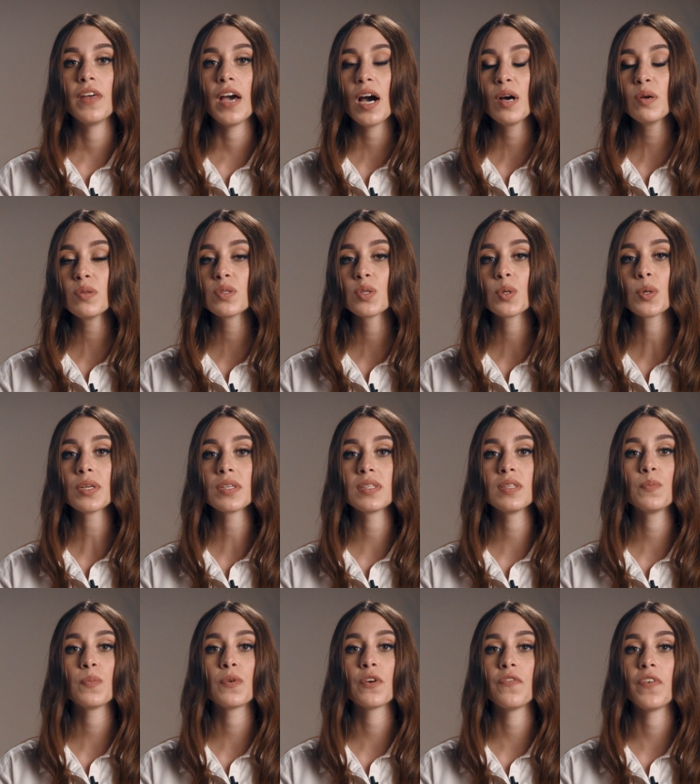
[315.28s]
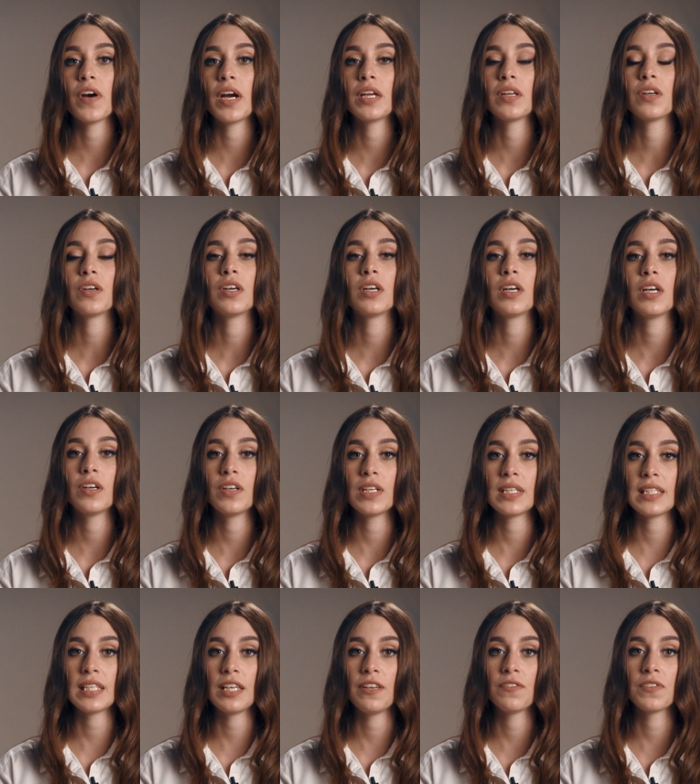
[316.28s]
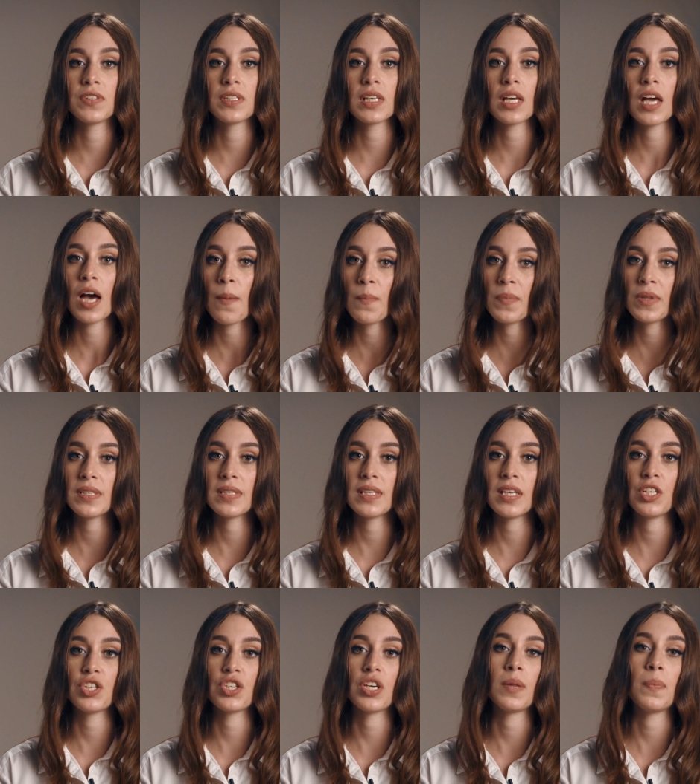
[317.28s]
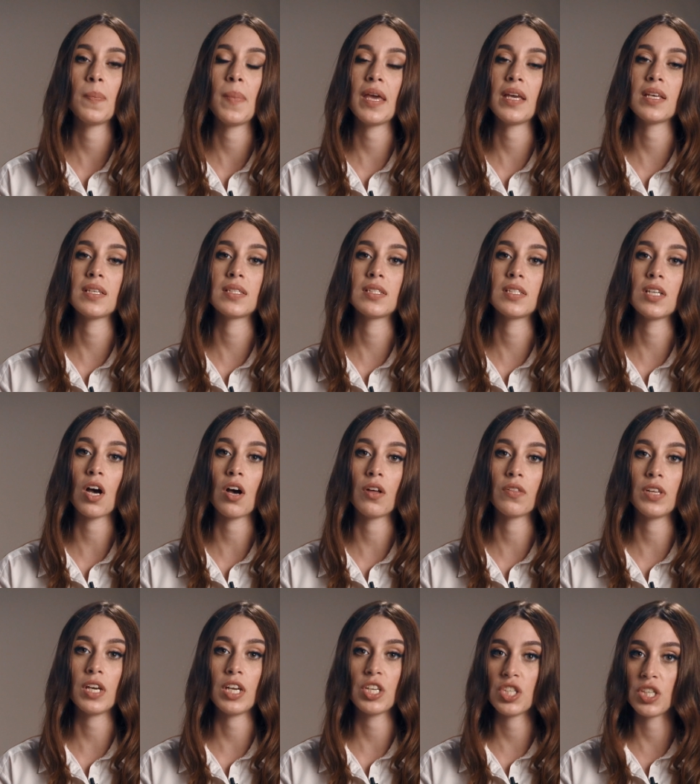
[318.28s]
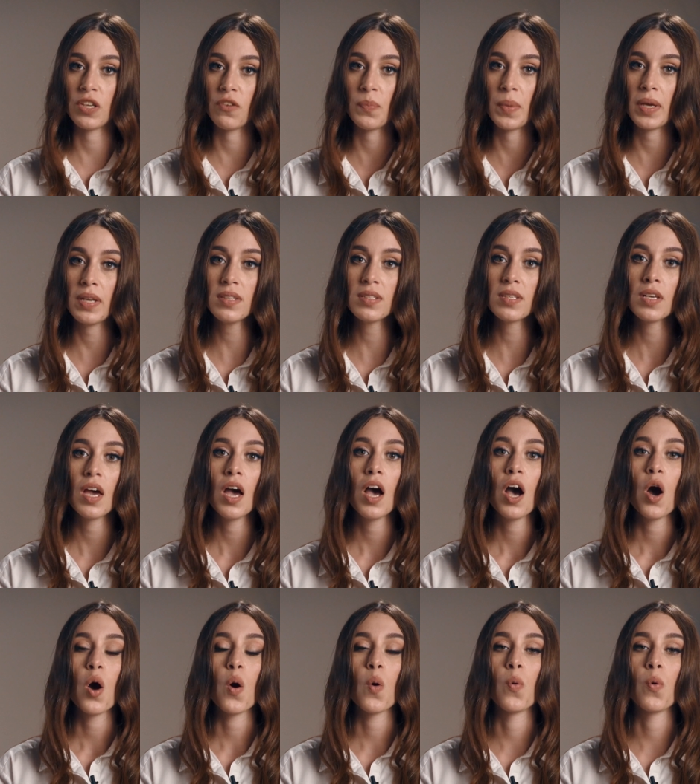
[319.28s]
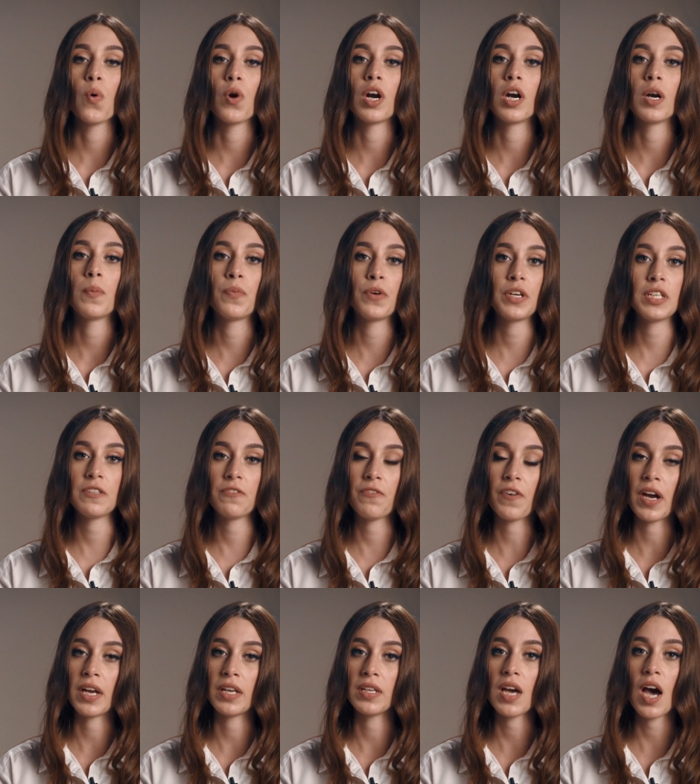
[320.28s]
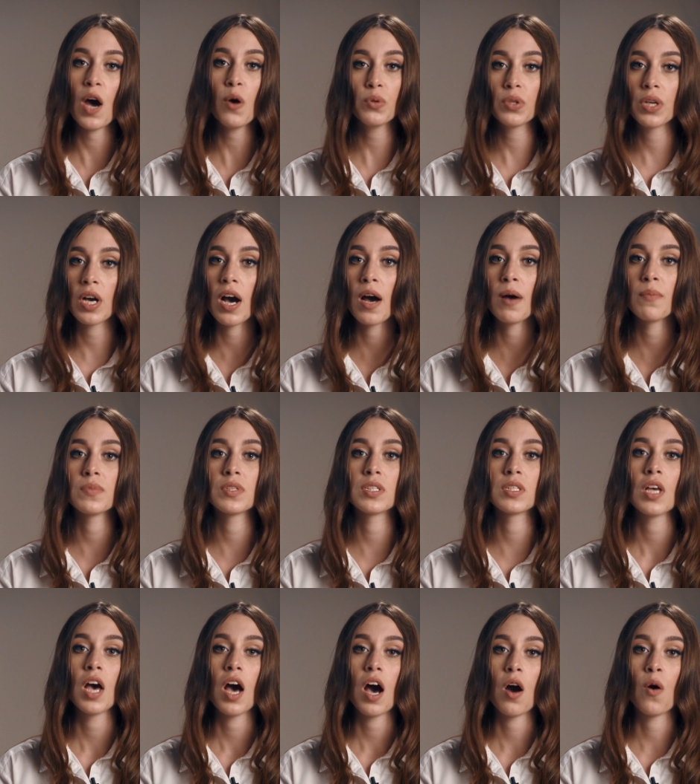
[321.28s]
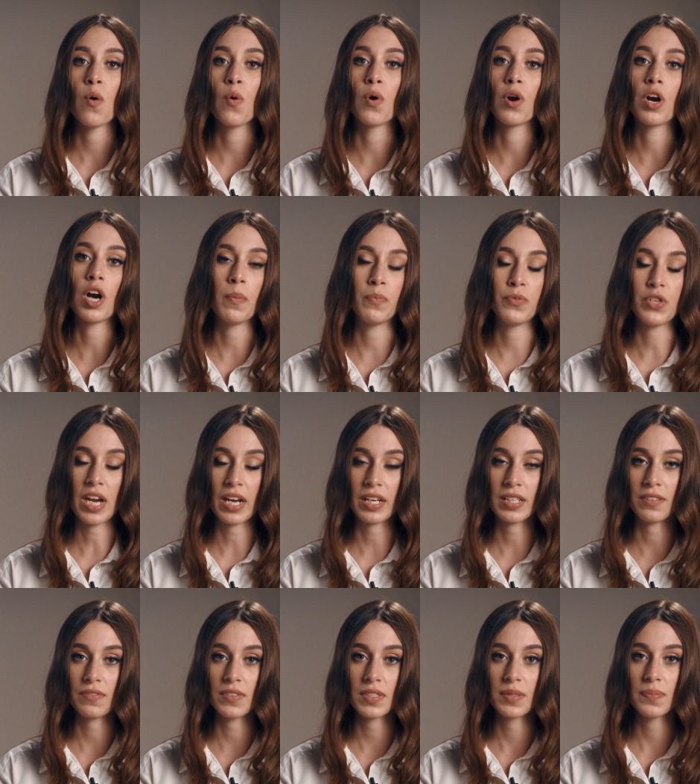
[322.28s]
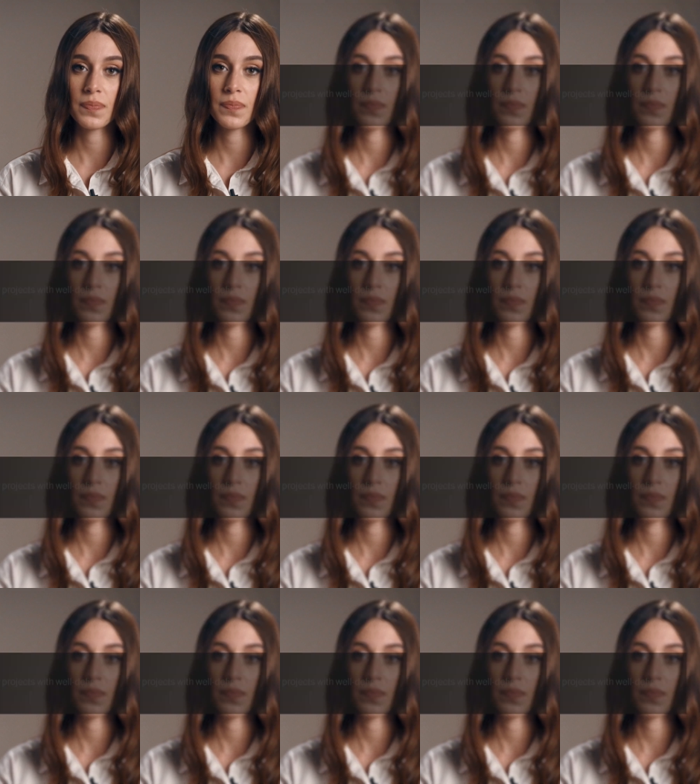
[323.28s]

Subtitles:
The outsourcing provider receives compensation based on the achievement or predefined outcomes or objectives,